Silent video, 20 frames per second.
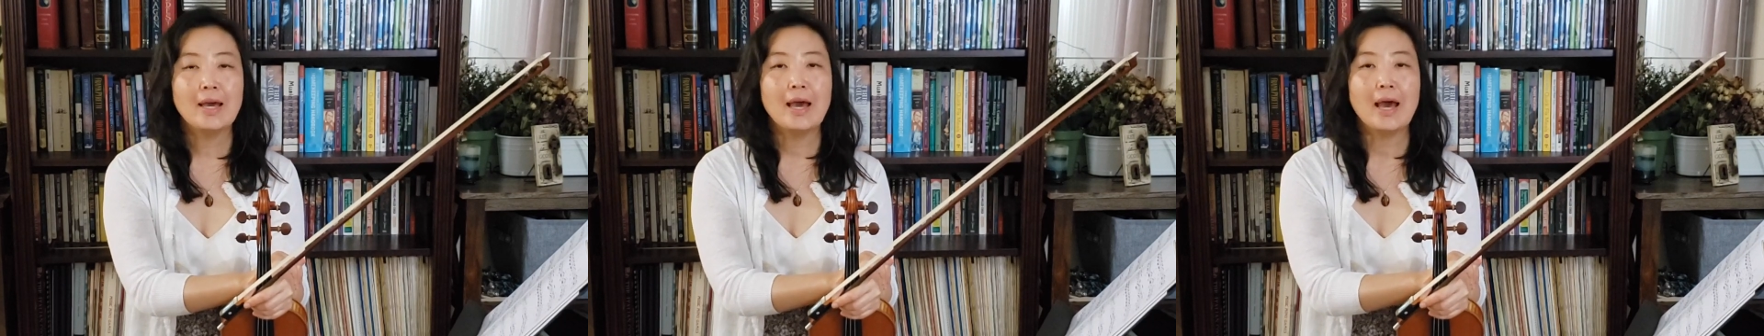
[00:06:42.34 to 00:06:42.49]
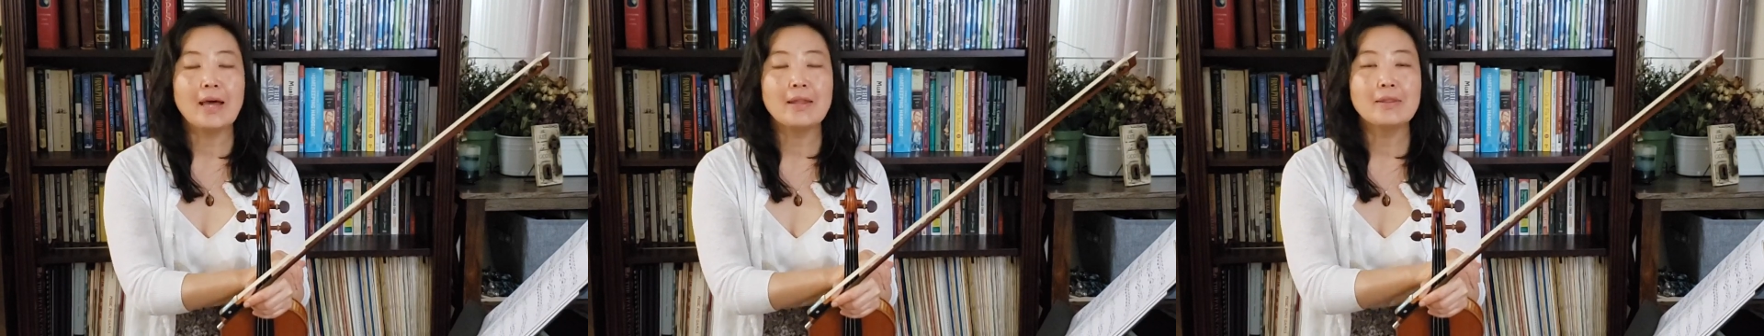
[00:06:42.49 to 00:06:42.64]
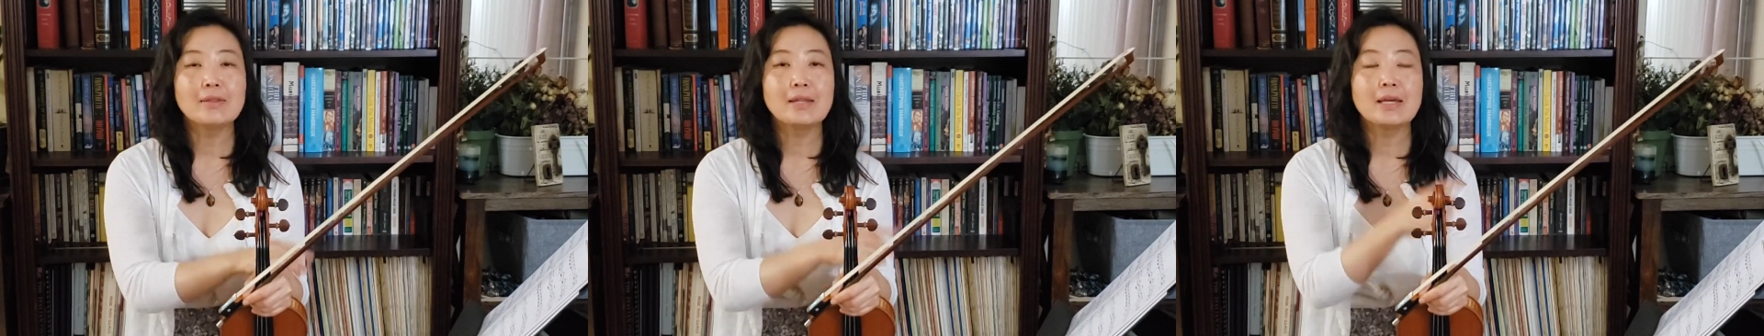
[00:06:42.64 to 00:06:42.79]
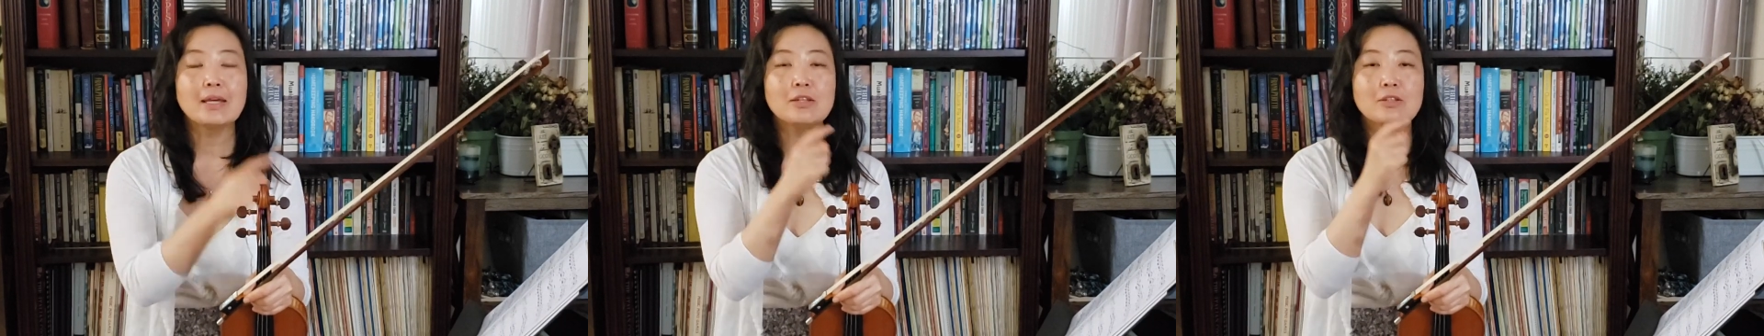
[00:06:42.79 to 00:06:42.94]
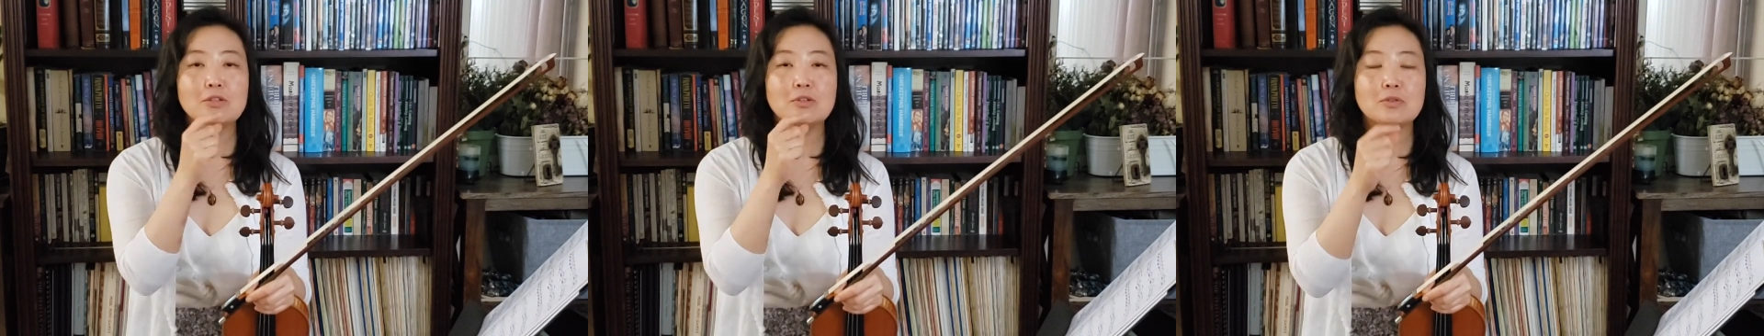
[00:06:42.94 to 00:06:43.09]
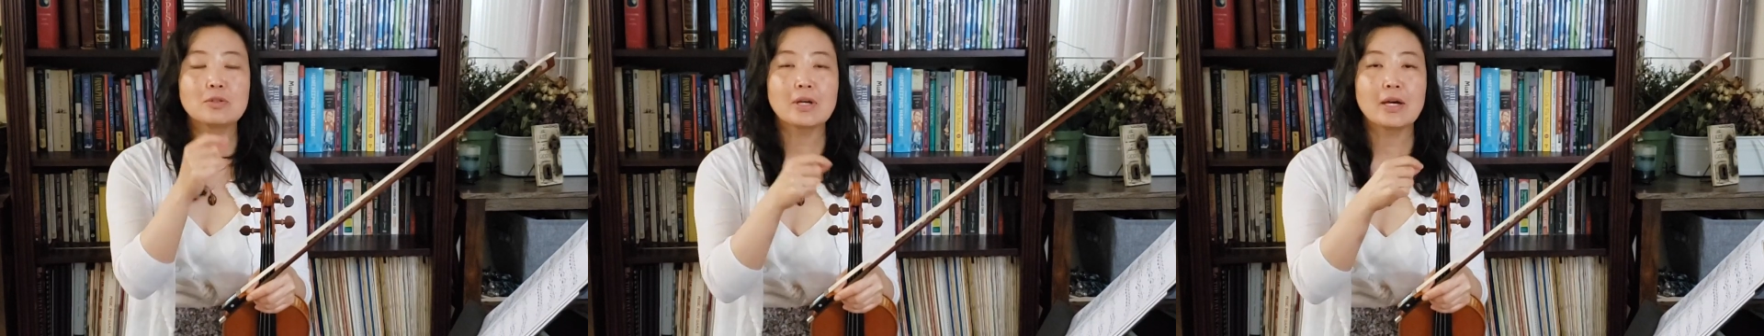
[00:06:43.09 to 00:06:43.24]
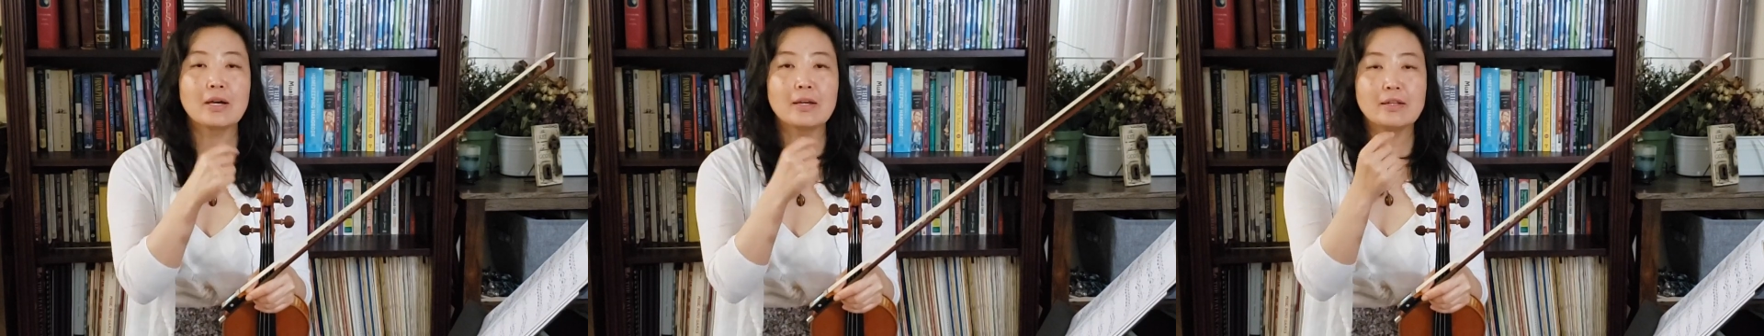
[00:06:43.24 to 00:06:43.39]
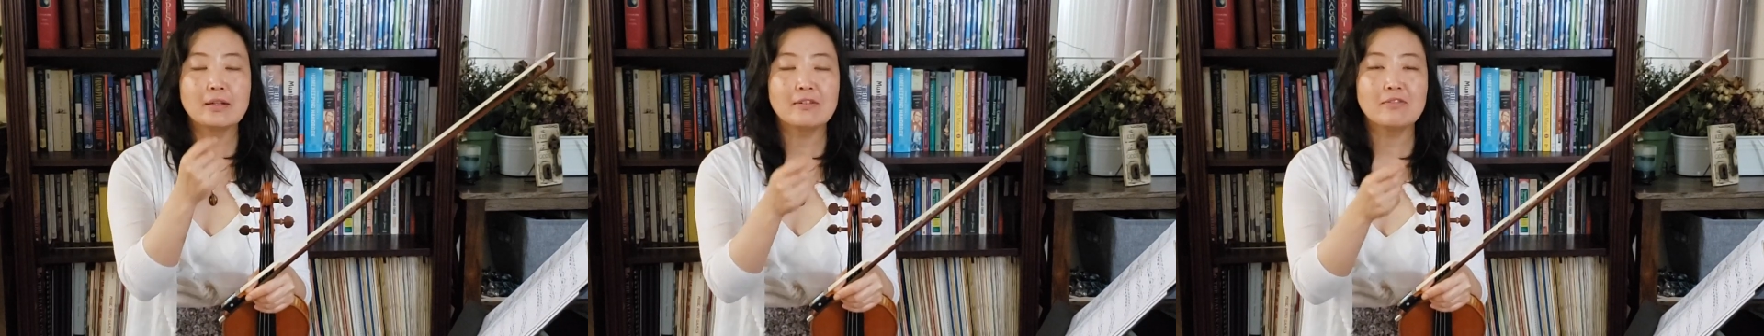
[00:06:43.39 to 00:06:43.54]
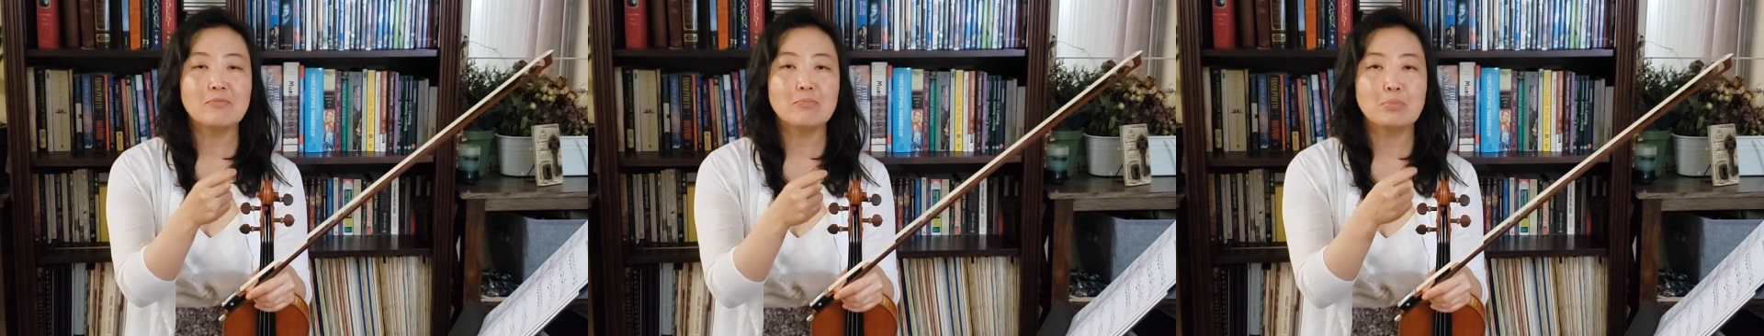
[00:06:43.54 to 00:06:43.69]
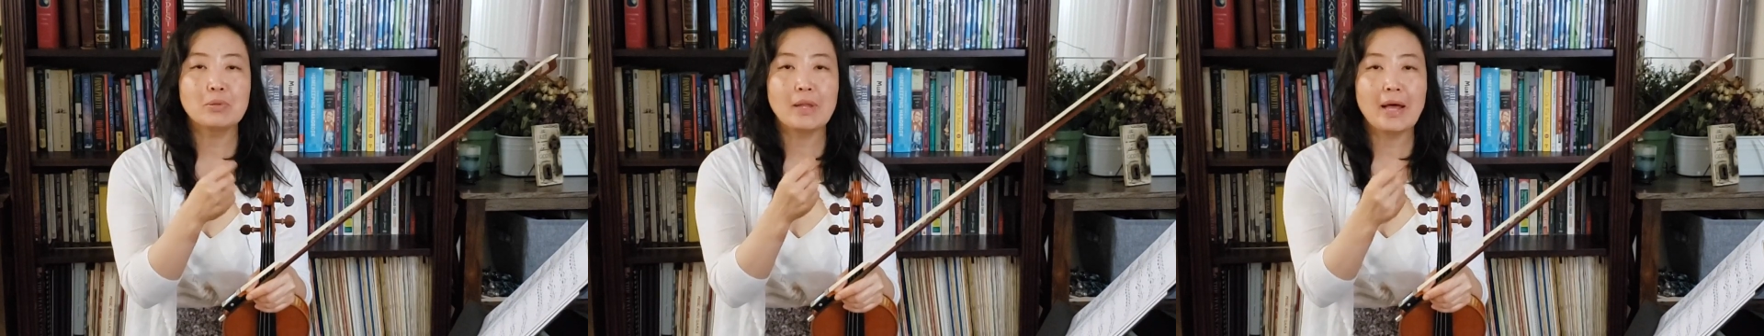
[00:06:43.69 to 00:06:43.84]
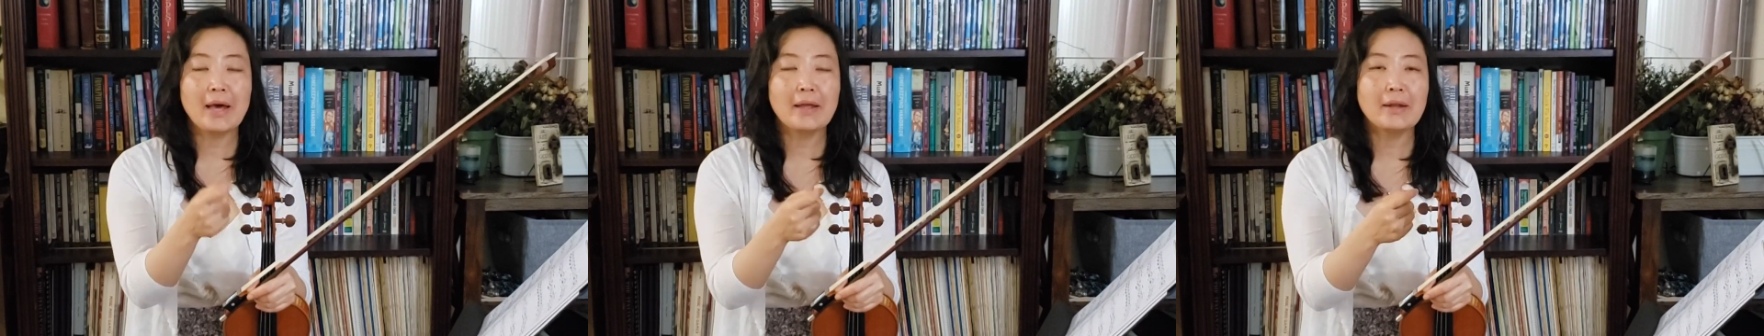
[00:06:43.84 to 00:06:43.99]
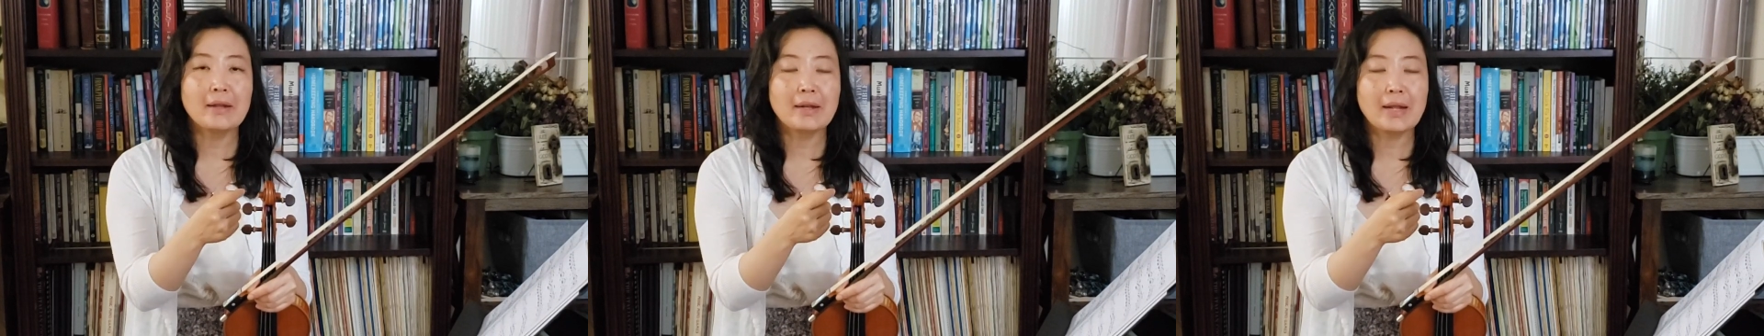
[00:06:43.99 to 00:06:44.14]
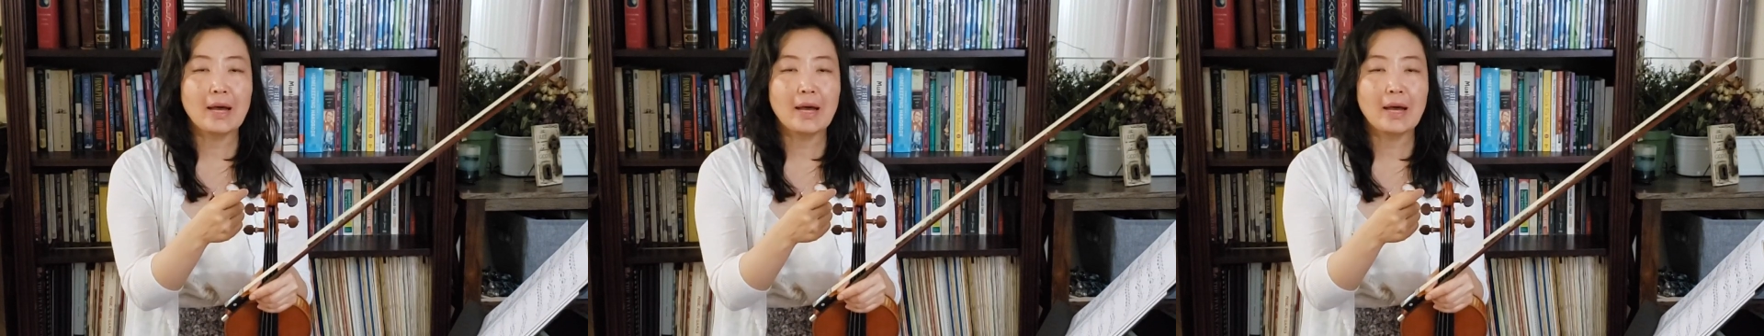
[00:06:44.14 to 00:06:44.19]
and then you kind of plan it